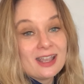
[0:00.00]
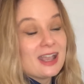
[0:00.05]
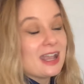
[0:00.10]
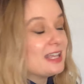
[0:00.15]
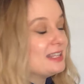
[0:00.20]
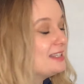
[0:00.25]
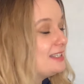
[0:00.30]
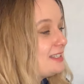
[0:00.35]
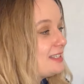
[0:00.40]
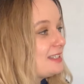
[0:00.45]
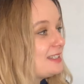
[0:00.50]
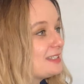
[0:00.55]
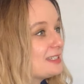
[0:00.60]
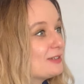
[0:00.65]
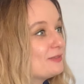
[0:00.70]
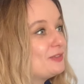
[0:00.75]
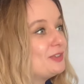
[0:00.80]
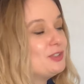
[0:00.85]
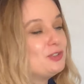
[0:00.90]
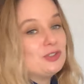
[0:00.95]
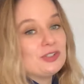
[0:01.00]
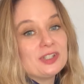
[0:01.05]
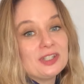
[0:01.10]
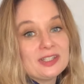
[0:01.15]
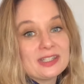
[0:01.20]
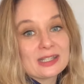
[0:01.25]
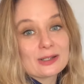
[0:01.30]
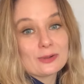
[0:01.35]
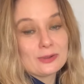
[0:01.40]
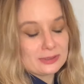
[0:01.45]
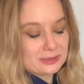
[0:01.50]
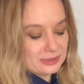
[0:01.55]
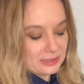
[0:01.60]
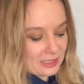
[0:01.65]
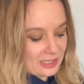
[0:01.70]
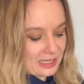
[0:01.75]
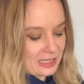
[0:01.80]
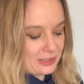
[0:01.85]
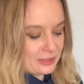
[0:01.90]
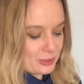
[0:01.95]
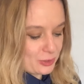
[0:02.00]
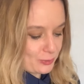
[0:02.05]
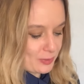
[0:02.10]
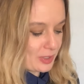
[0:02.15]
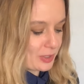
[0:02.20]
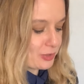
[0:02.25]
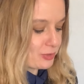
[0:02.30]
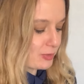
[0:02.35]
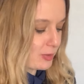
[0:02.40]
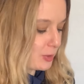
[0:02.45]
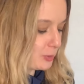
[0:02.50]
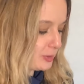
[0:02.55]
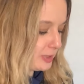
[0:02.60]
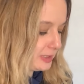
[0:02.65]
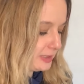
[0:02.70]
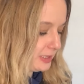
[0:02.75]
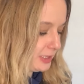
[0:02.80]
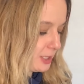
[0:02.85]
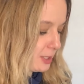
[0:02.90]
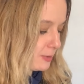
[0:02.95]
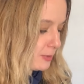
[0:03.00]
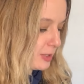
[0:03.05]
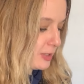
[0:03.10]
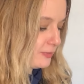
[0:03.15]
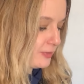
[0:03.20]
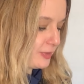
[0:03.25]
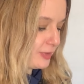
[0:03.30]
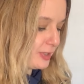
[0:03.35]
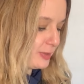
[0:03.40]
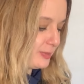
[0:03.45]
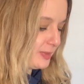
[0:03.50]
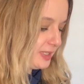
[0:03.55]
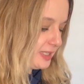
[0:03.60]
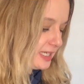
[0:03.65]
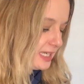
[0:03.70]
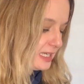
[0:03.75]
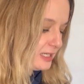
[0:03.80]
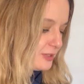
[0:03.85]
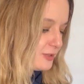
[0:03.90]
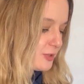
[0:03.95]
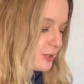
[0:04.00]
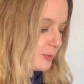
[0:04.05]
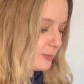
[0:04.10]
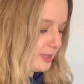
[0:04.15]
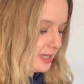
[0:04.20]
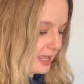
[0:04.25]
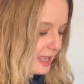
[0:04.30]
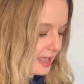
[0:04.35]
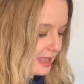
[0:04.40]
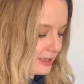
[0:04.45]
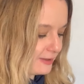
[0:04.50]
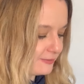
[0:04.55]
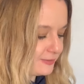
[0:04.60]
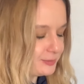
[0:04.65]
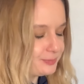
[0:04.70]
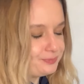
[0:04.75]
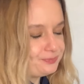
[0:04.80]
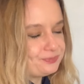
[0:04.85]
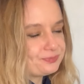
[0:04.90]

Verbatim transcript: And this is stuff that you can get online as well. So I'll quickly go over them again. So we have